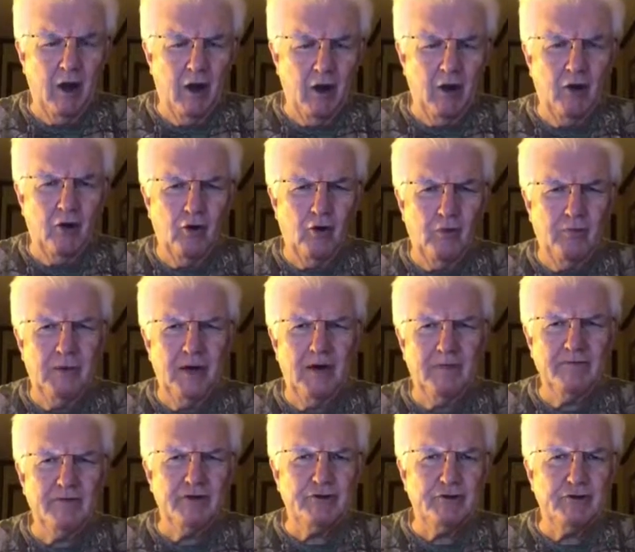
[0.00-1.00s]
home
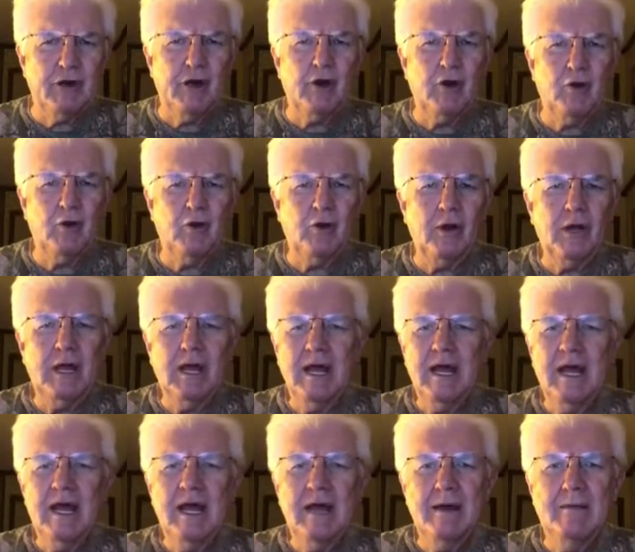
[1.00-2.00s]
of the soul.
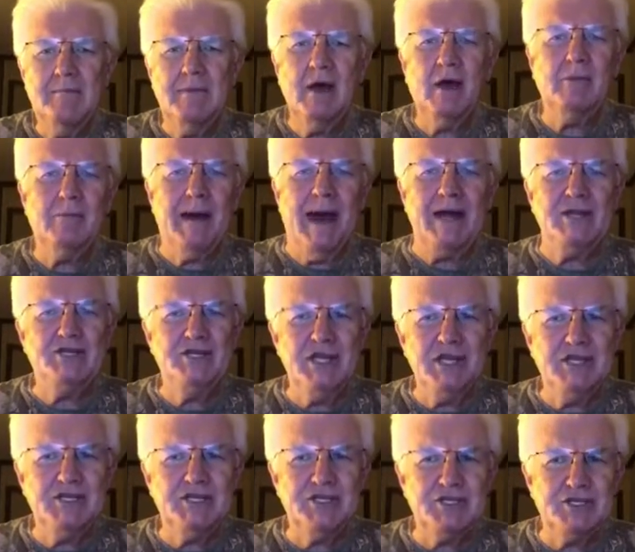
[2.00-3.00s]
Built by
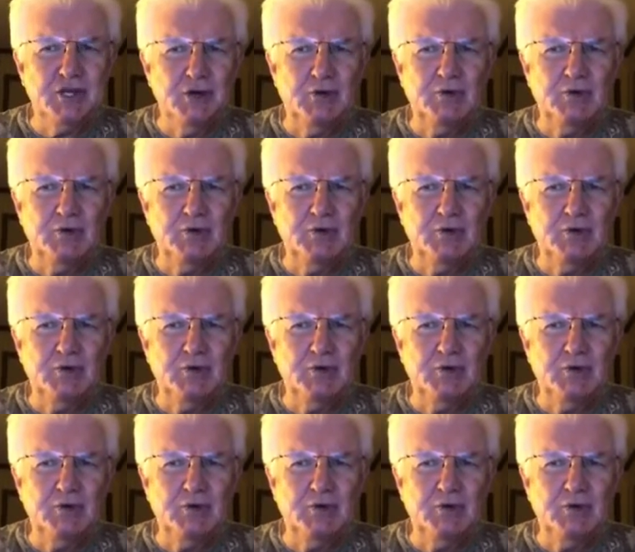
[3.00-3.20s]
Jesus